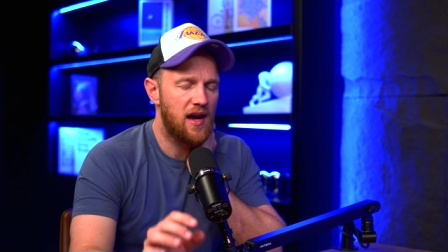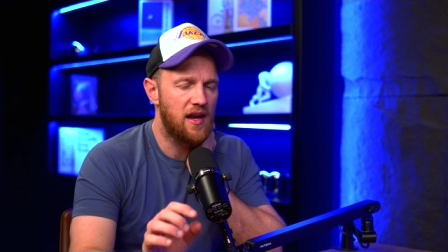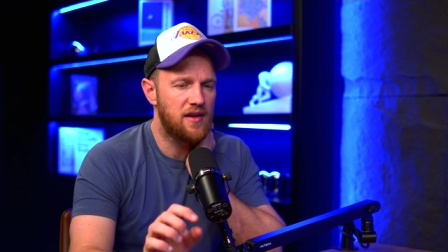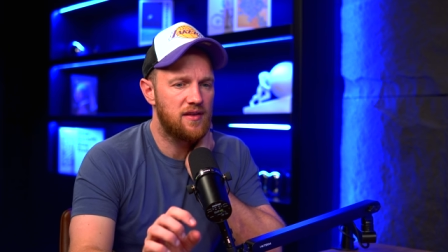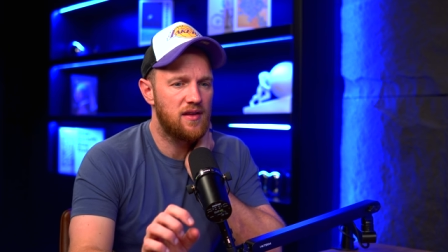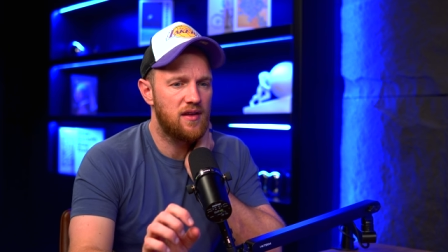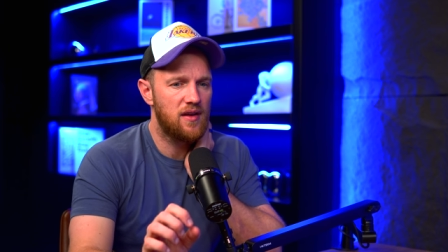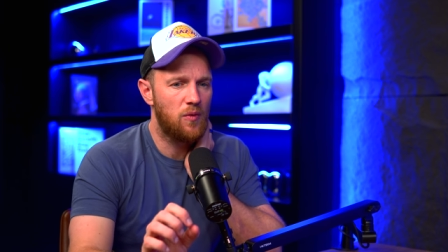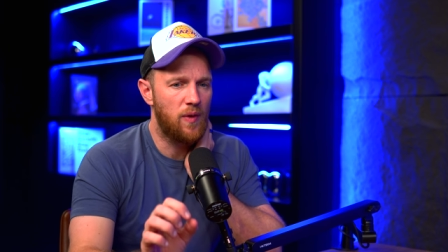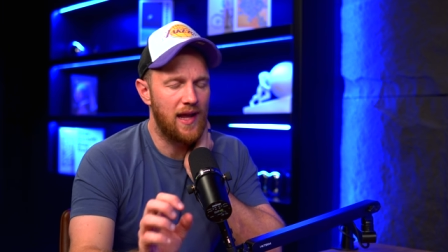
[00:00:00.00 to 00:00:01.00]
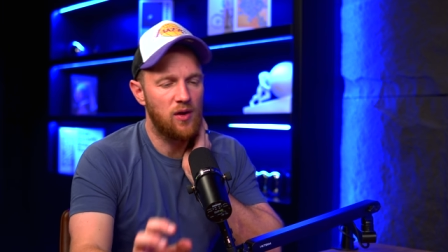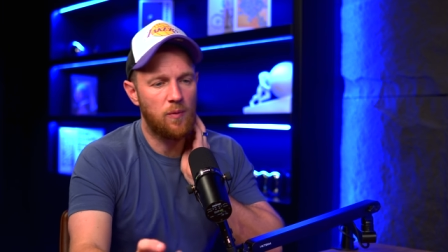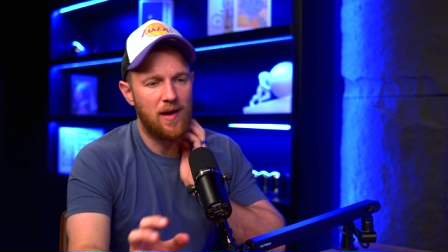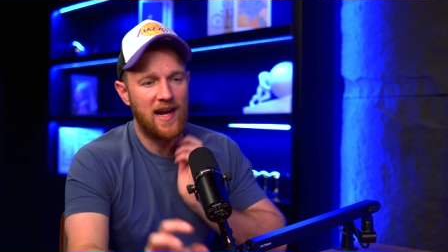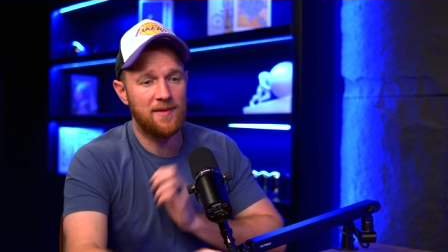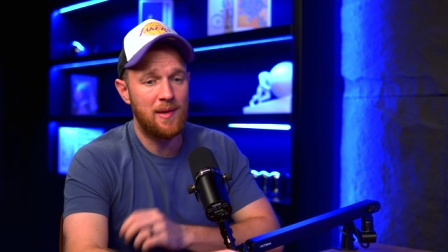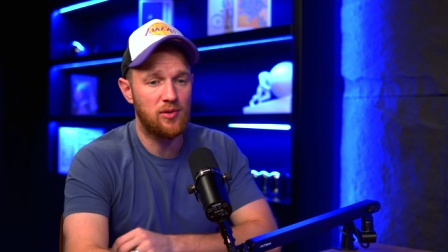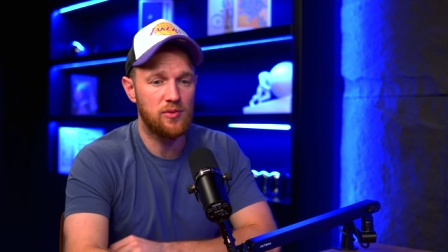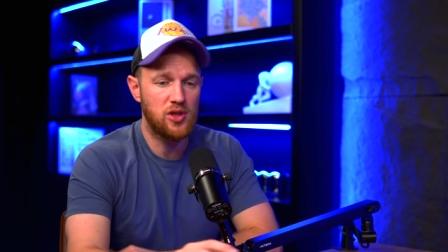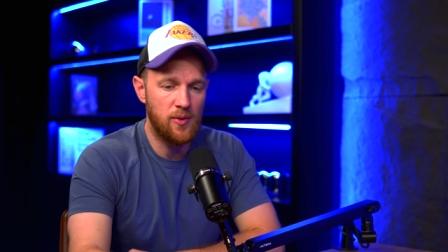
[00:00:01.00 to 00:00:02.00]
And when I look back at
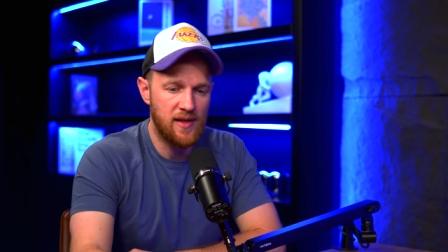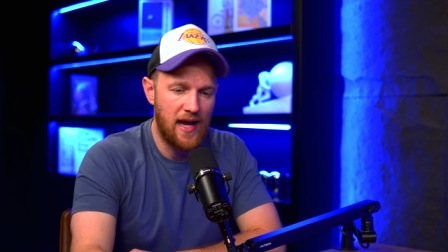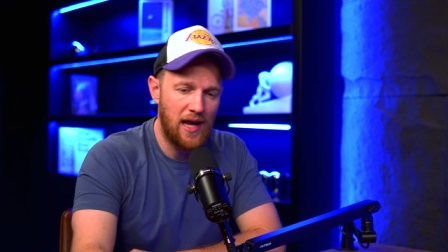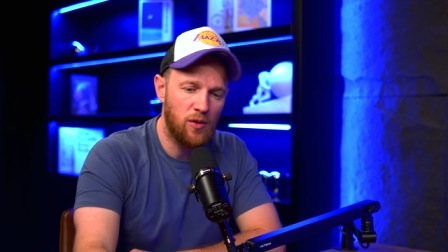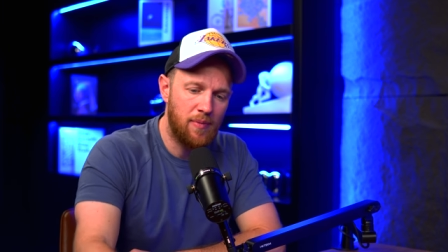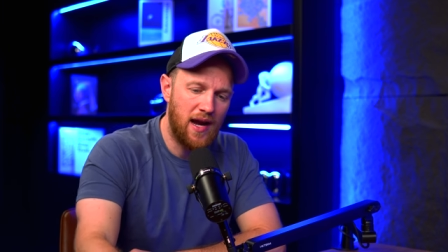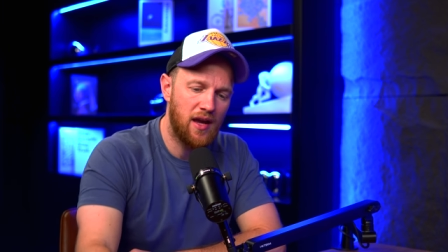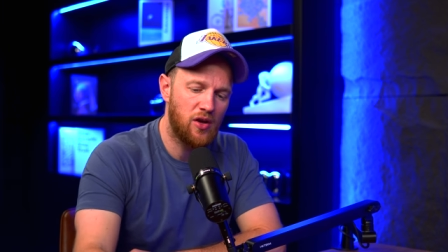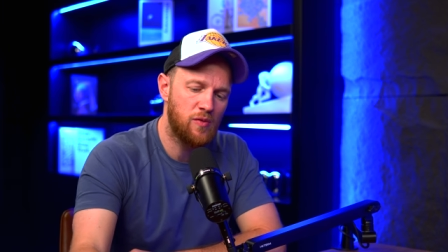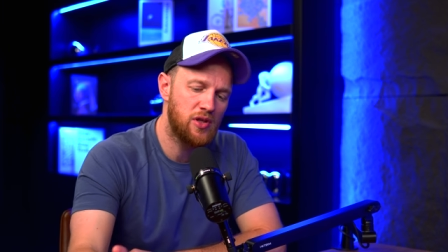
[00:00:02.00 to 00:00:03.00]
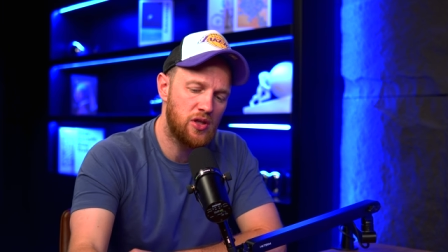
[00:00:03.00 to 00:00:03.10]
people who are doing that, I look back and go, you've been